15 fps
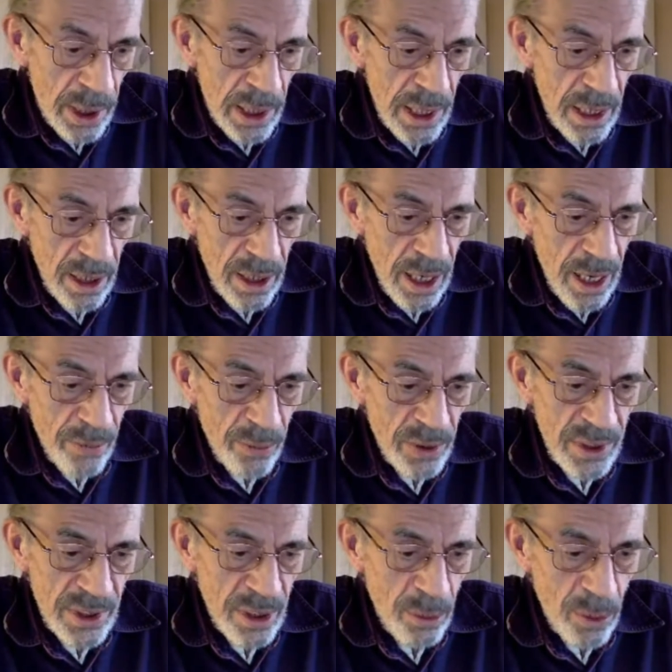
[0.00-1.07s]
at a
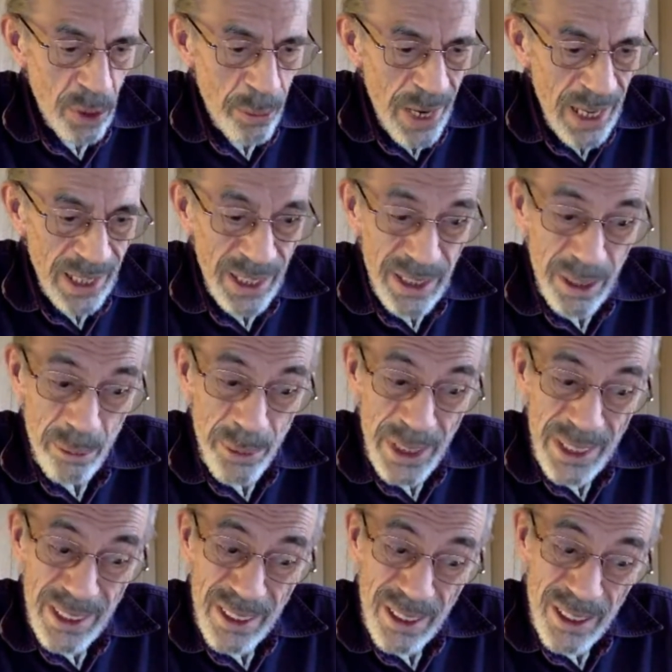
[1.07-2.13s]
conference somewhere back in
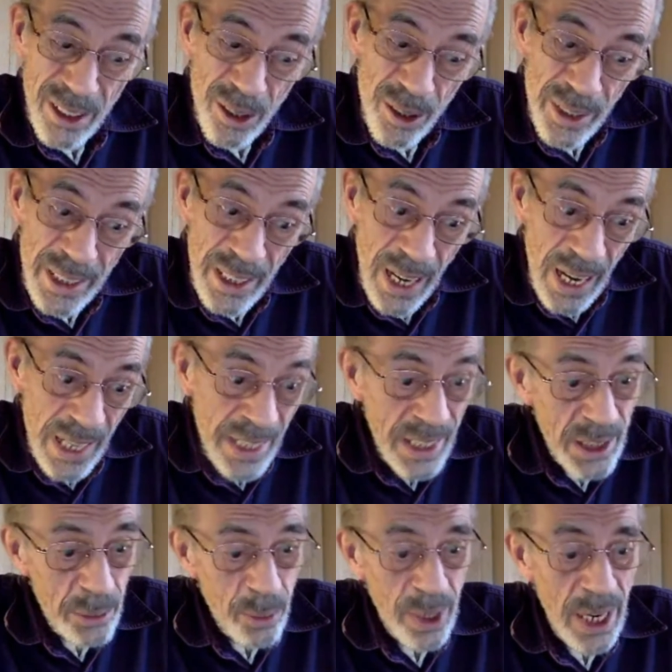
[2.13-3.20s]
the early
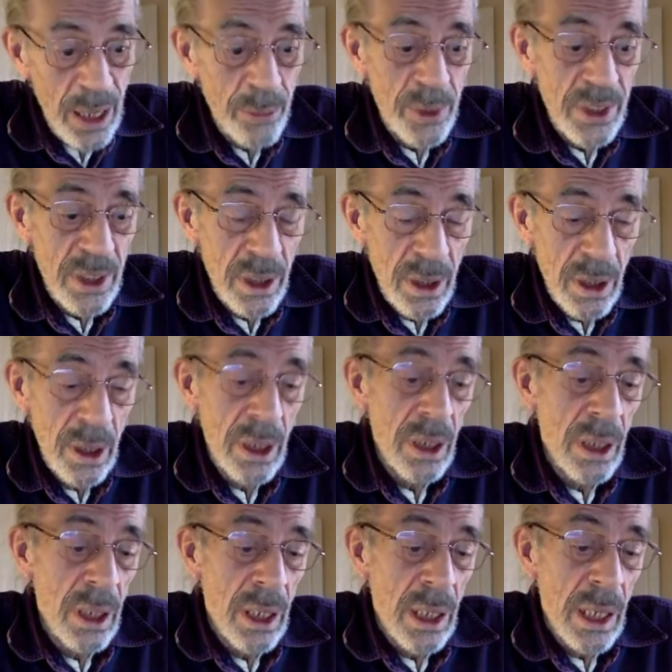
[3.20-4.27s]
90s, perhaps.
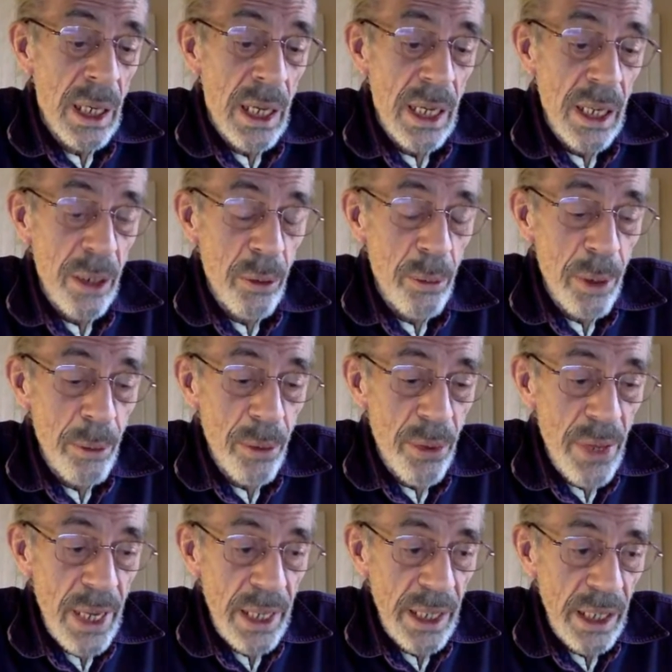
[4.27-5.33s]
And I remember
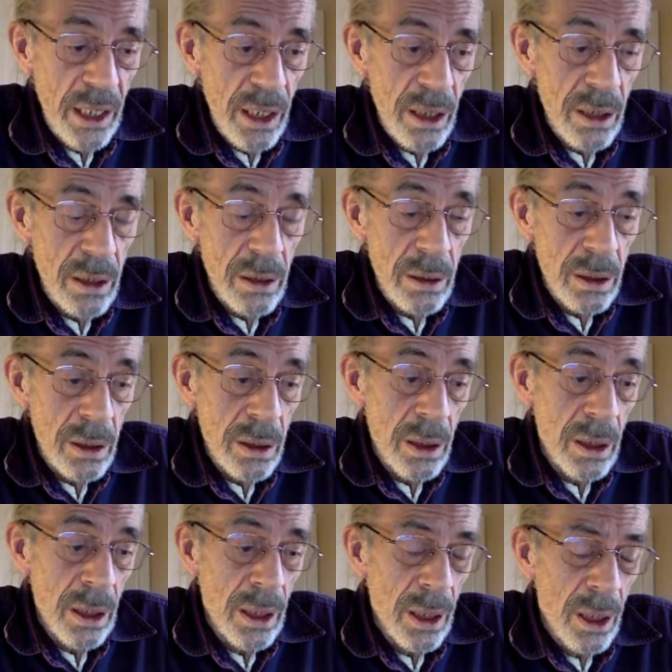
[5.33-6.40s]
thinking,
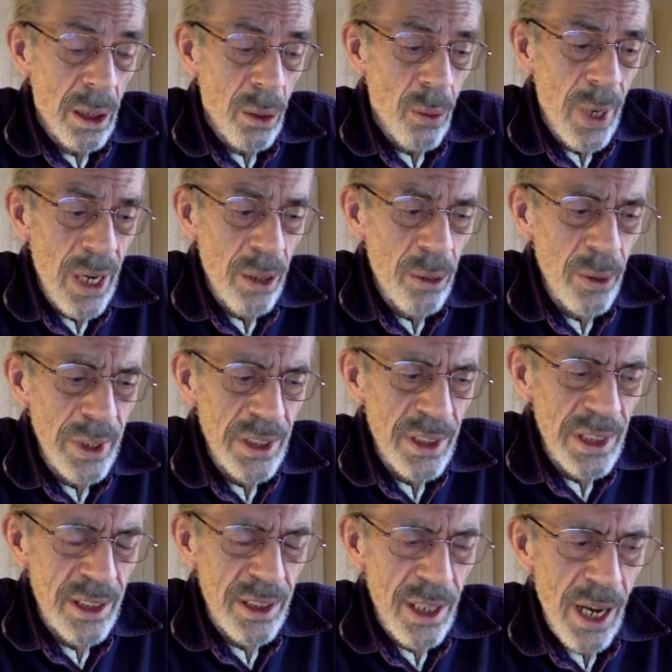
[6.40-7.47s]
wow, who is
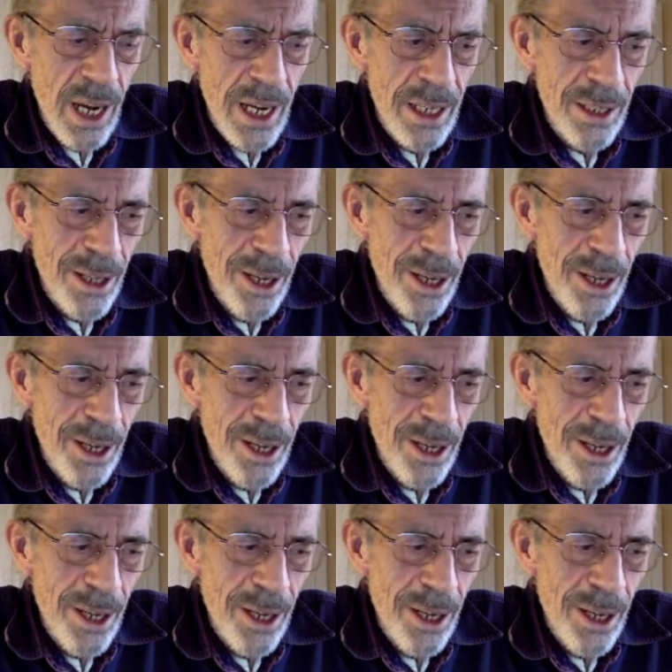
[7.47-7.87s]
this guy?